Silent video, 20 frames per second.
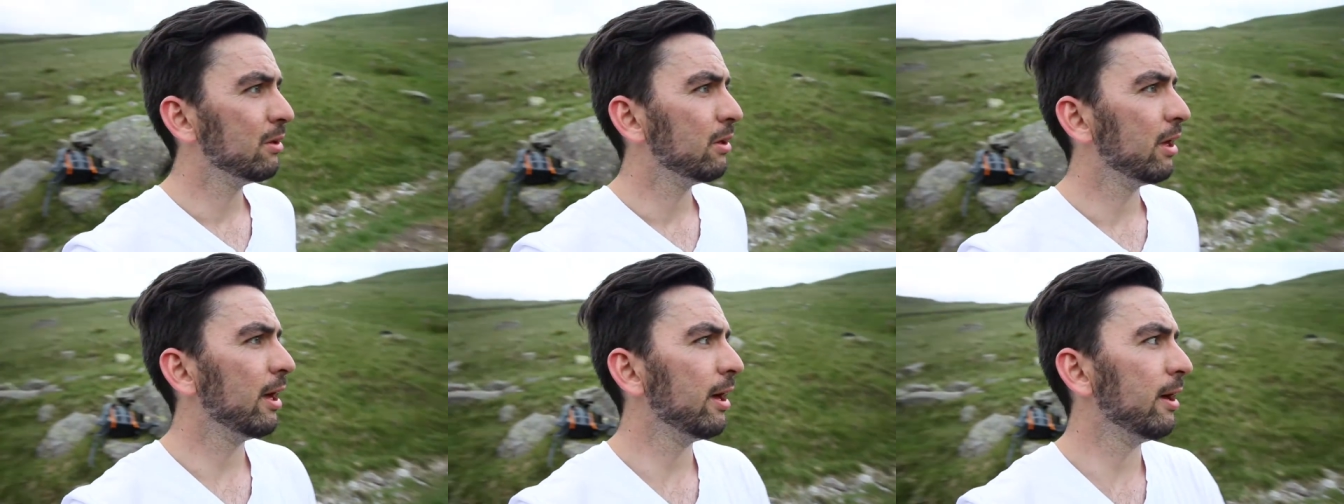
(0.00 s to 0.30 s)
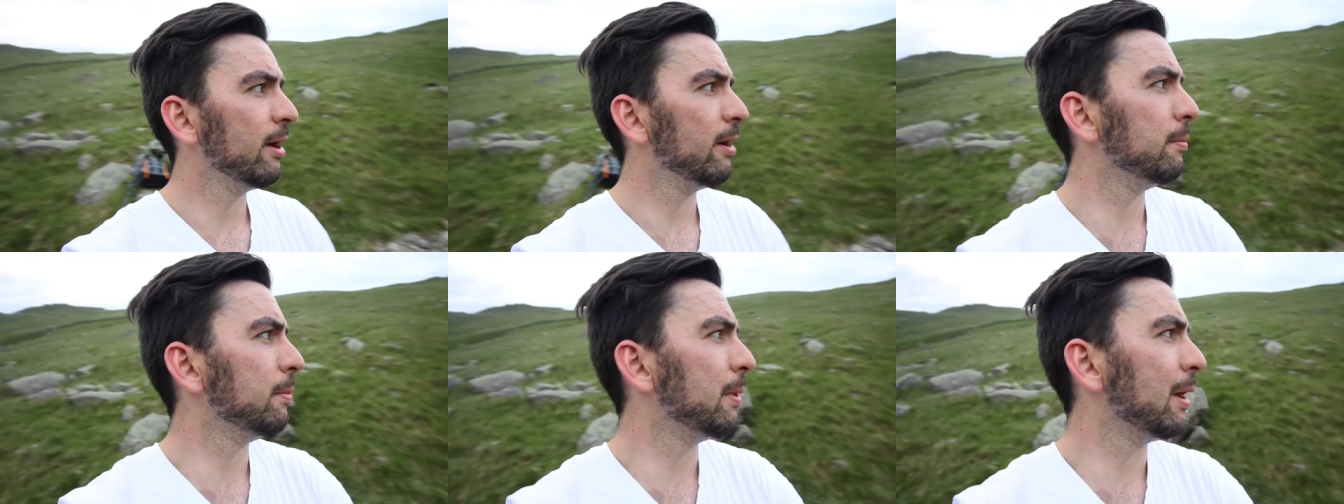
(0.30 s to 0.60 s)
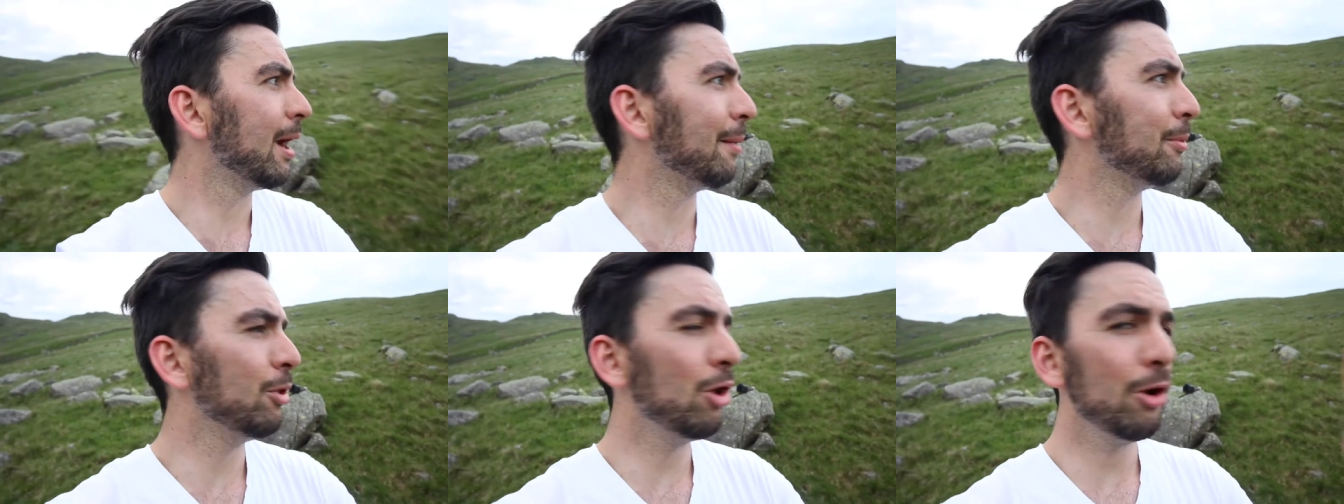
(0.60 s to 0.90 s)

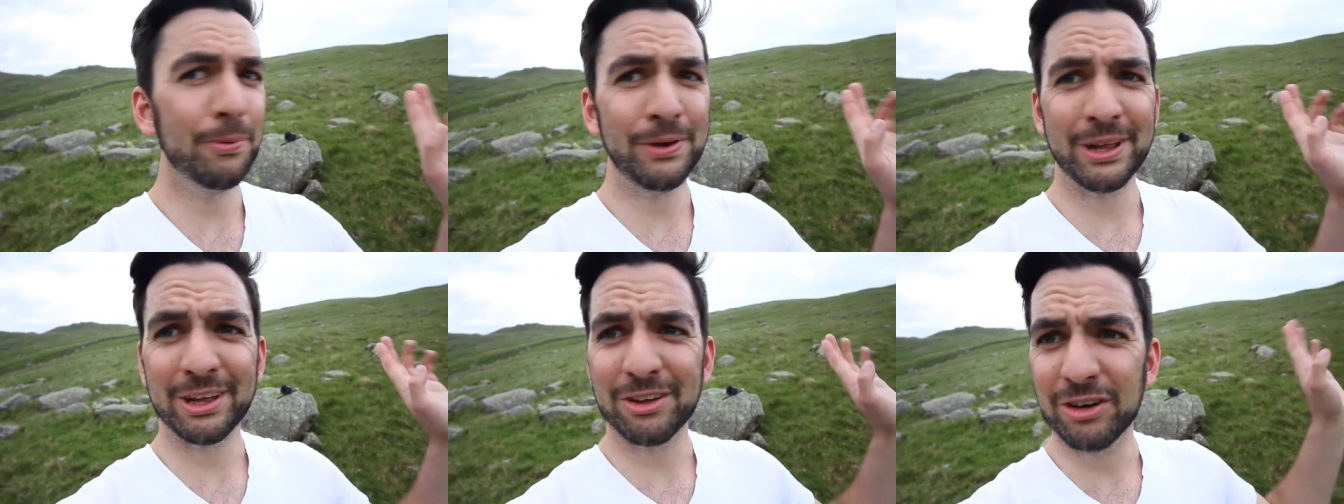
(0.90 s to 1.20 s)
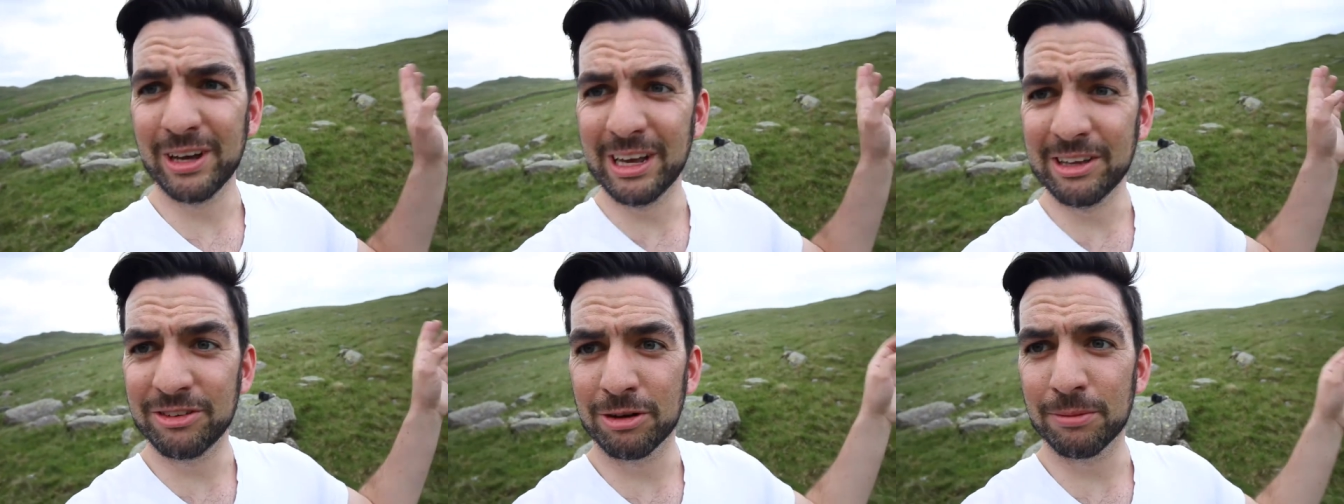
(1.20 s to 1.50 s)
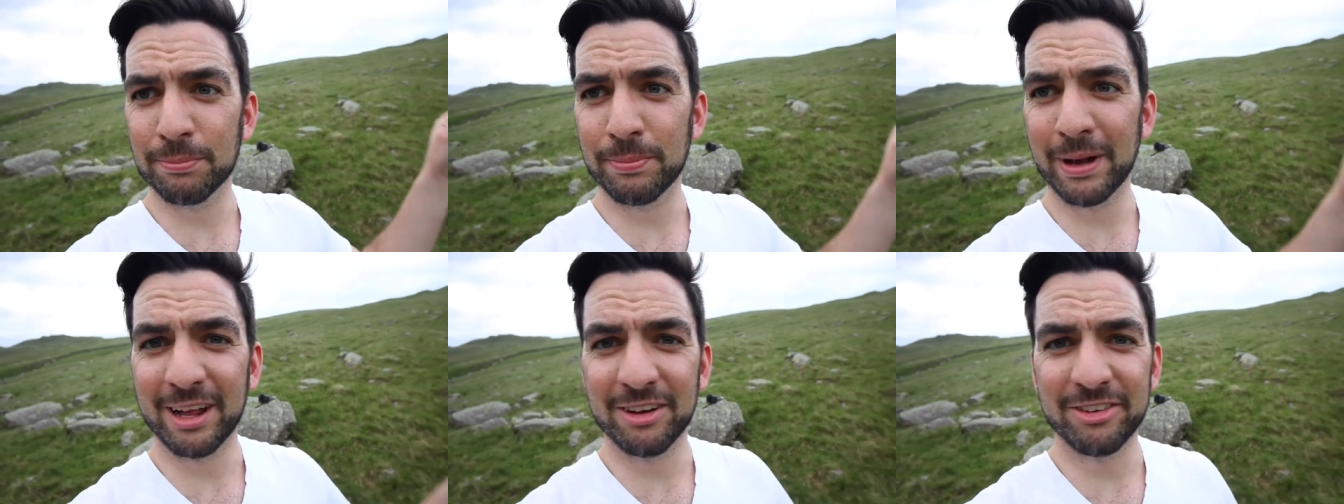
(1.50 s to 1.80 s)
I'm hoping it clears
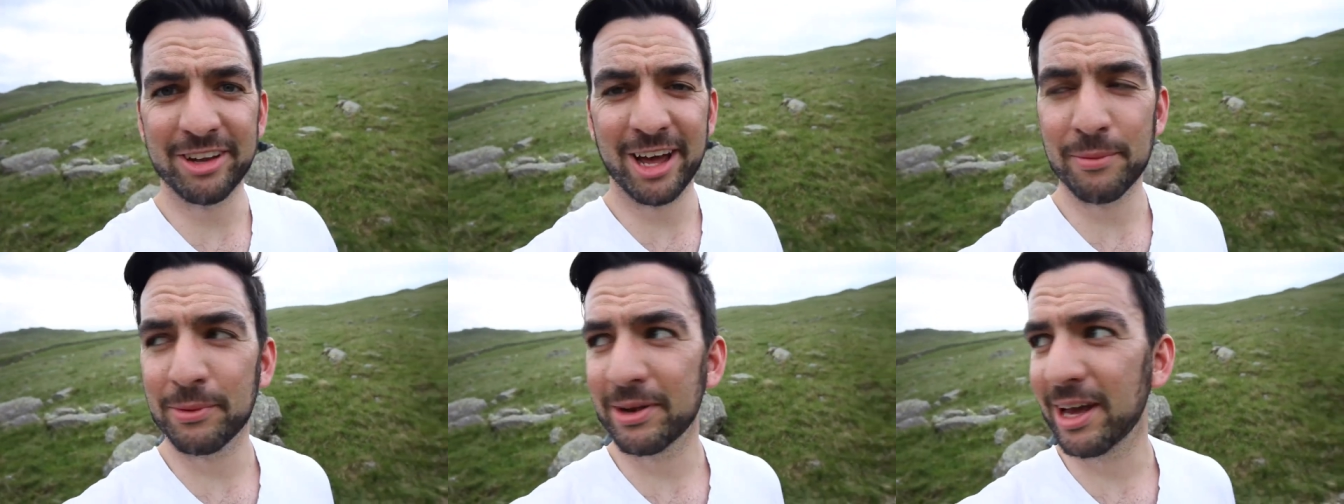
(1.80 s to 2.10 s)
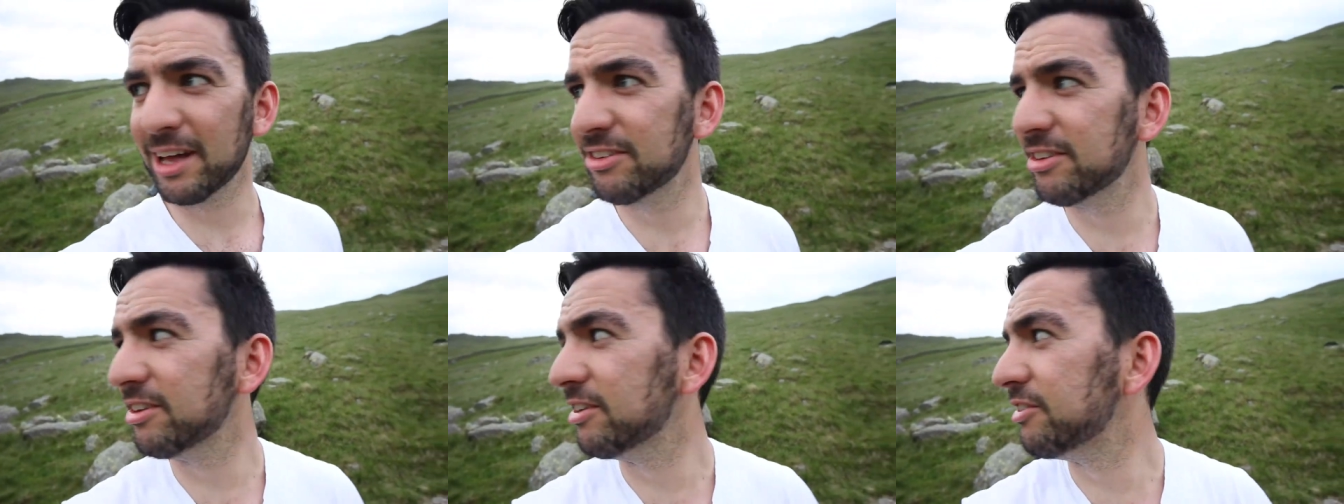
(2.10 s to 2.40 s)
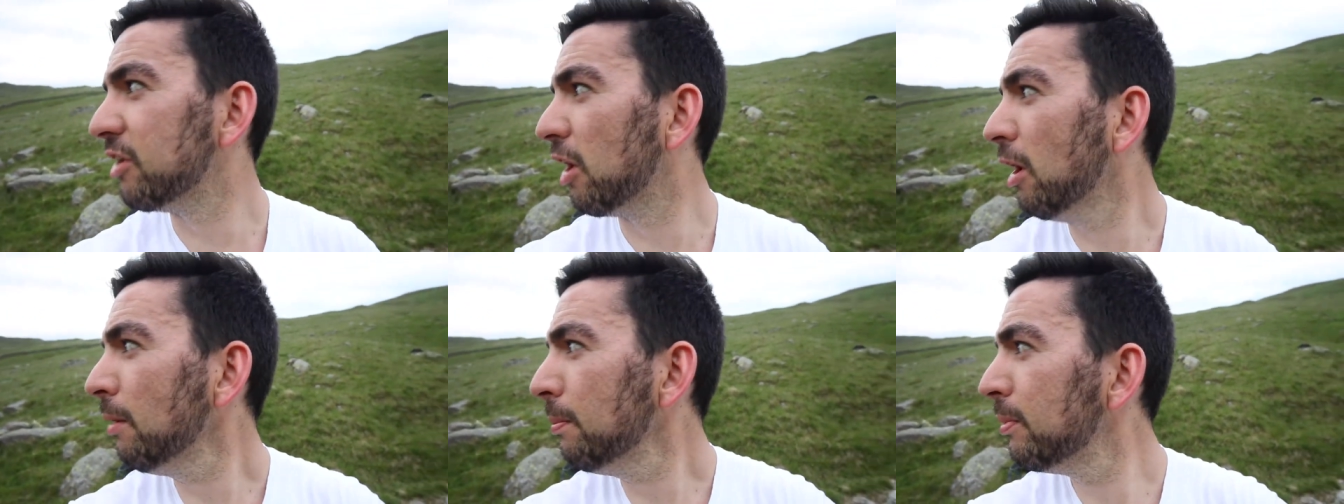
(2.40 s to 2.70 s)
up by the time we get to the
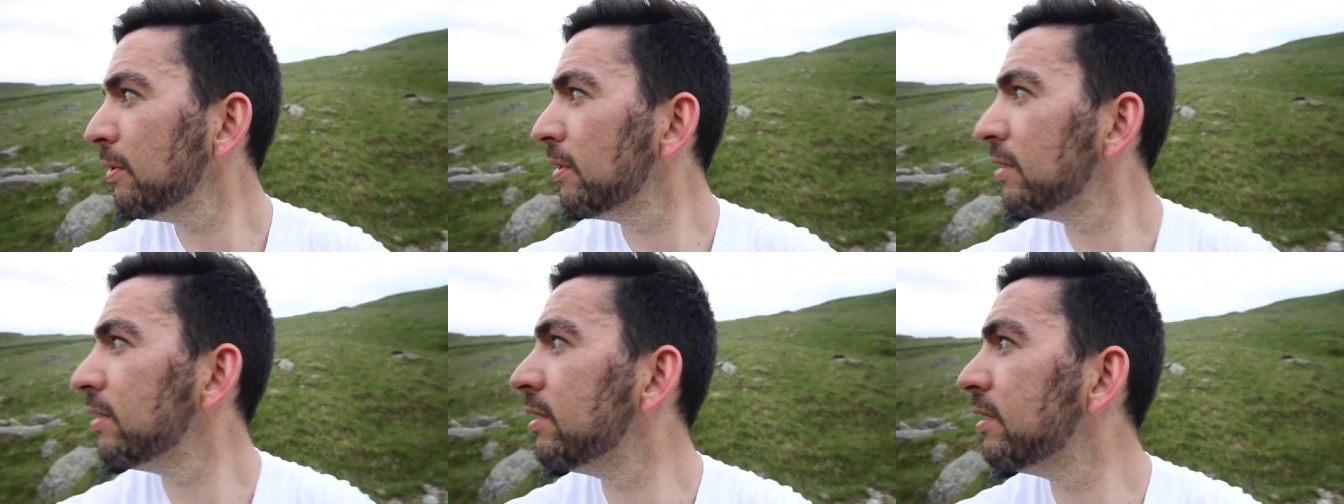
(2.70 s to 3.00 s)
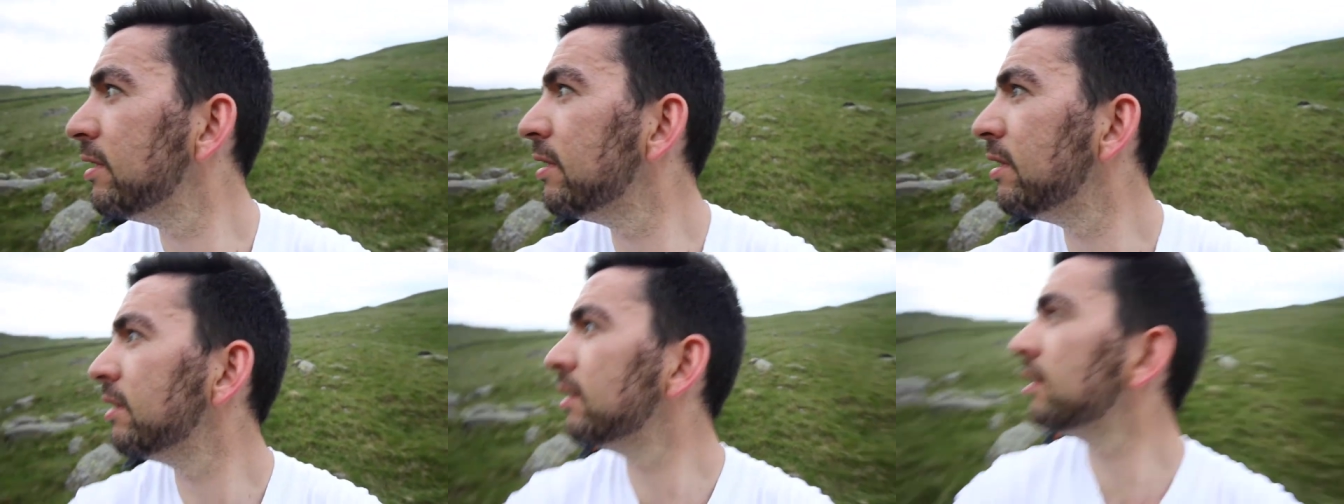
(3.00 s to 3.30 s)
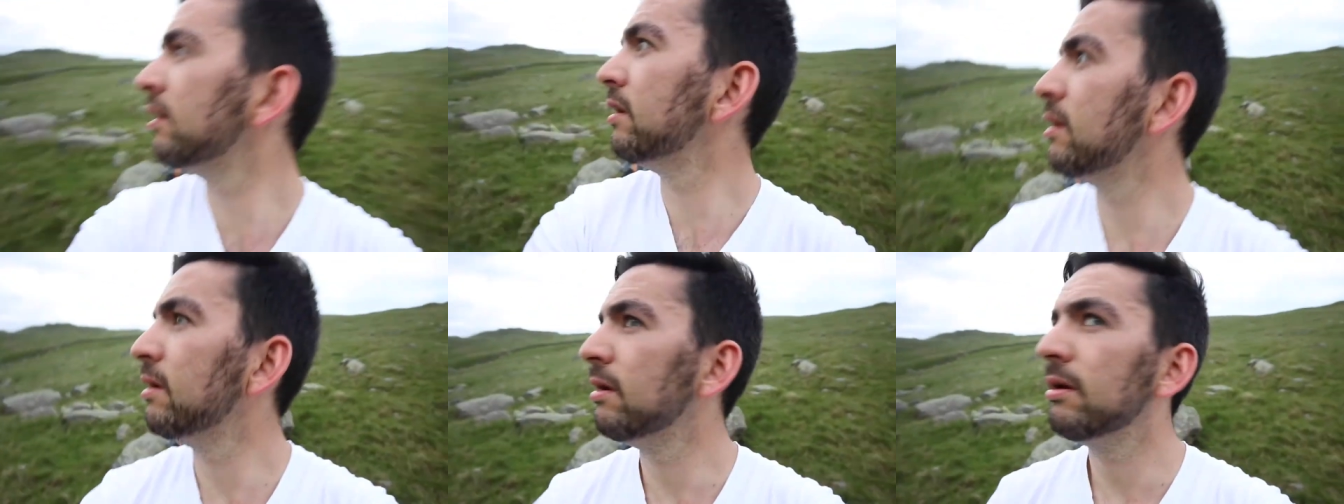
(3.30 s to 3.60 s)
top,
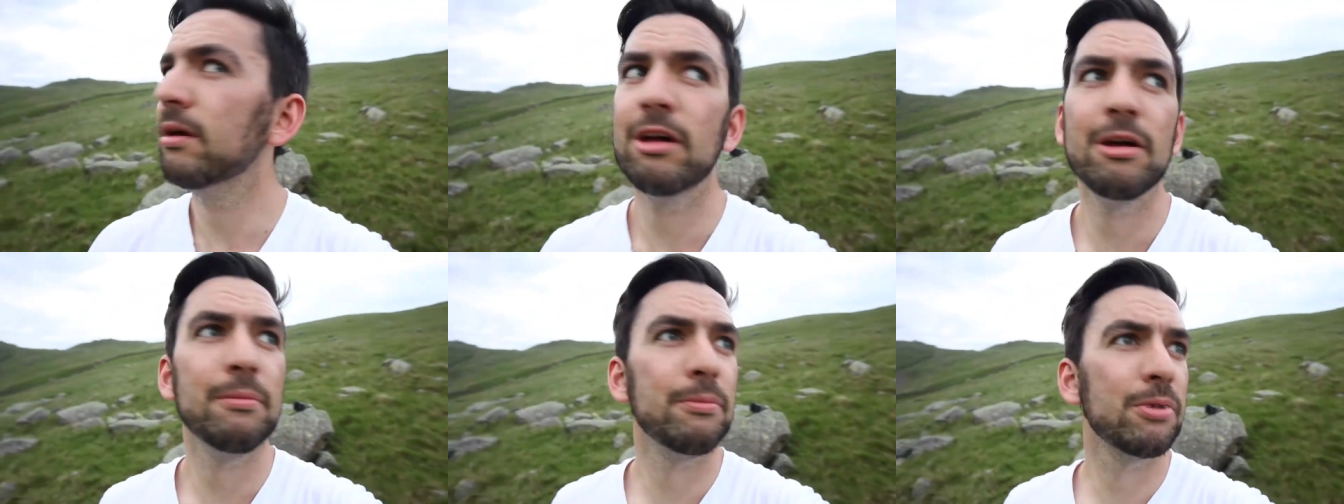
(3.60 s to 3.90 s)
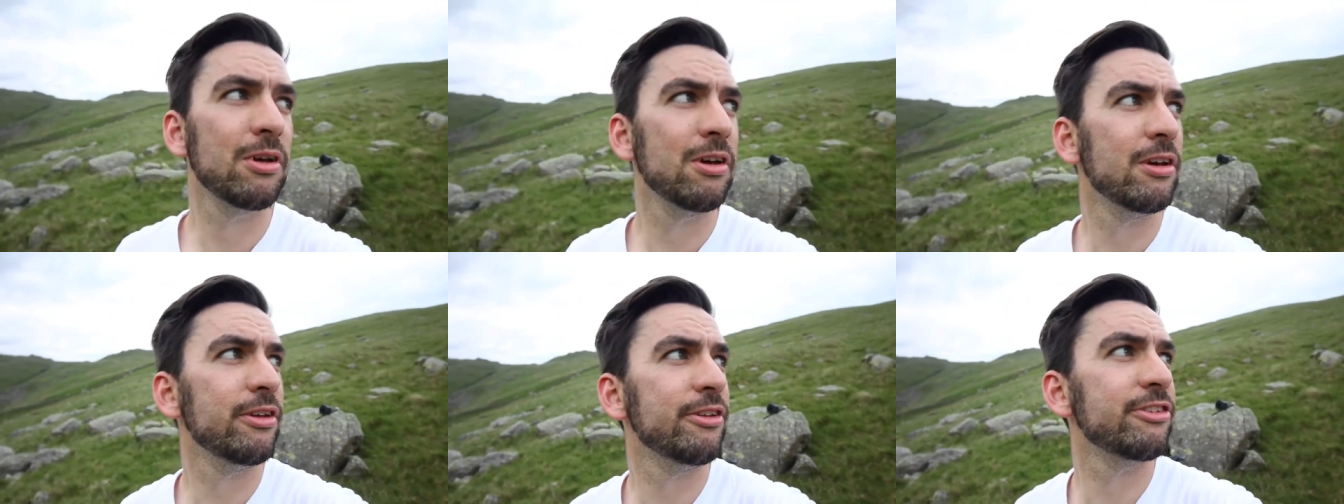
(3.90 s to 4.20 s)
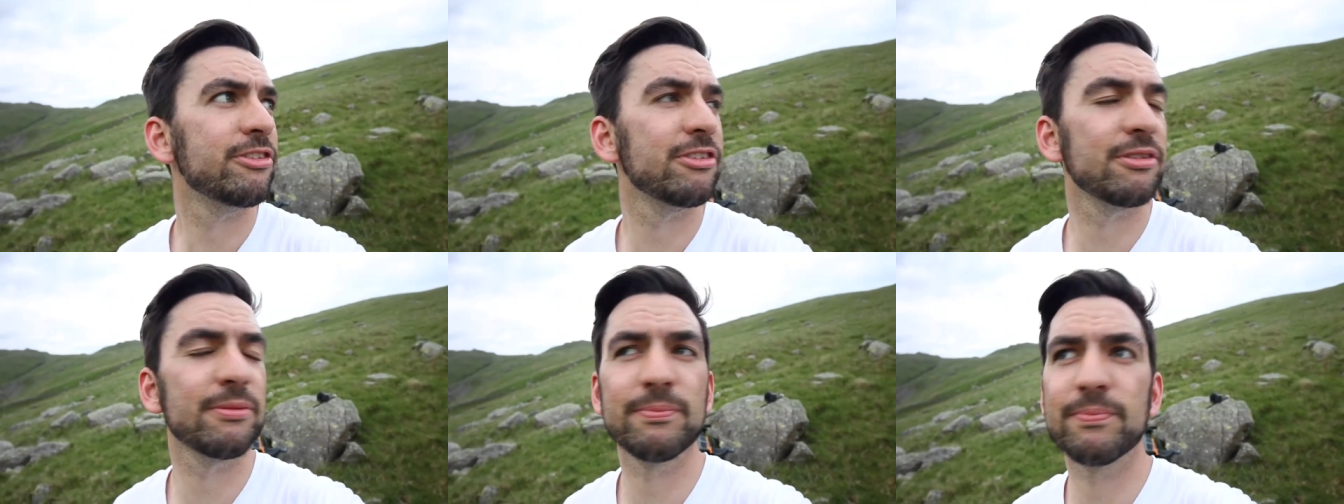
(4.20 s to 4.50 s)

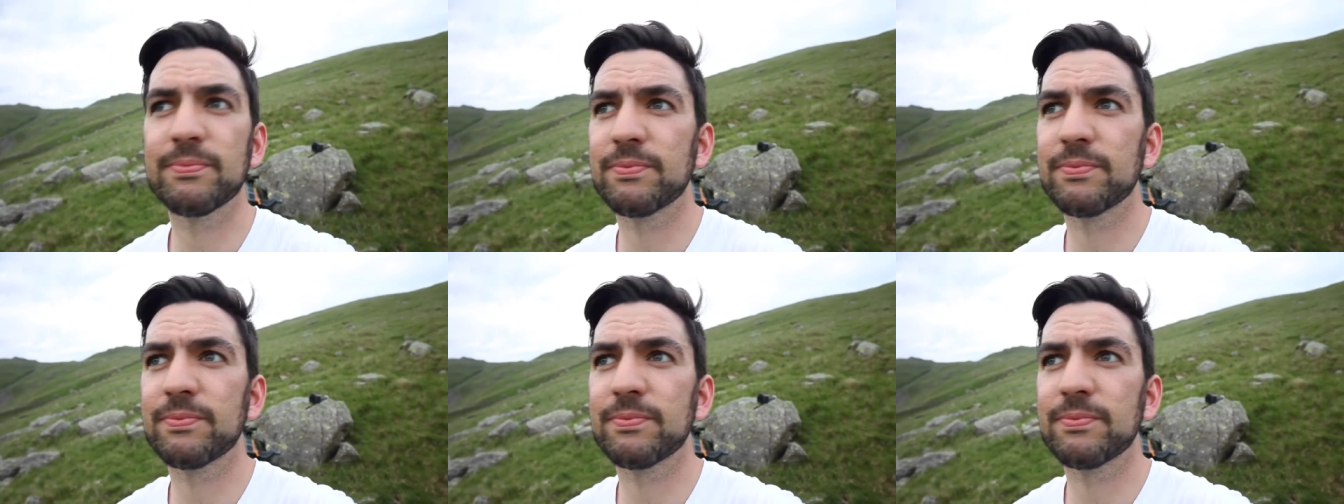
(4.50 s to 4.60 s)
because